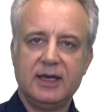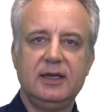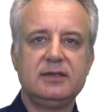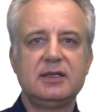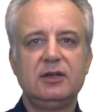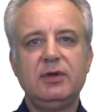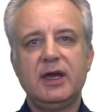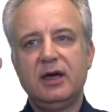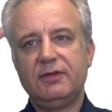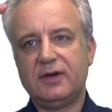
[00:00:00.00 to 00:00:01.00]
is that we
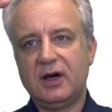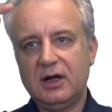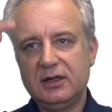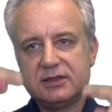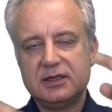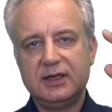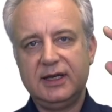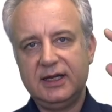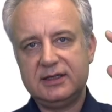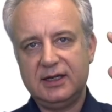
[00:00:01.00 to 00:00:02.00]
have
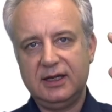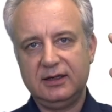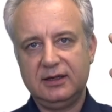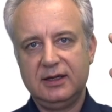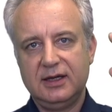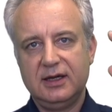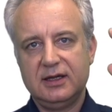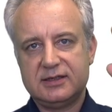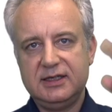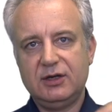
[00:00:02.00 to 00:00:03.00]
alternating
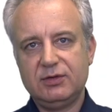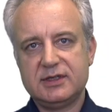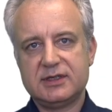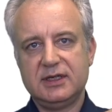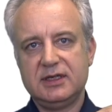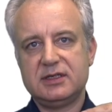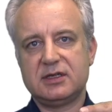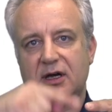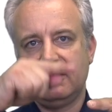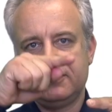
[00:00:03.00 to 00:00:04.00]
sequences
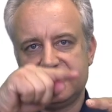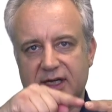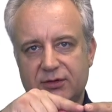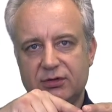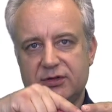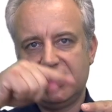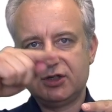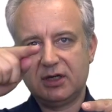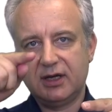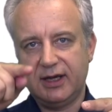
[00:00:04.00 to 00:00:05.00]
of Z
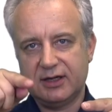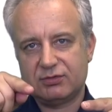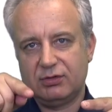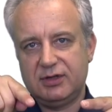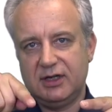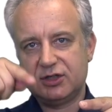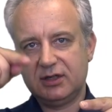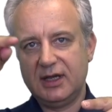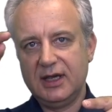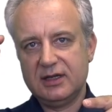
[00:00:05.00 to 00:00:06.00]
rotation, X rotation,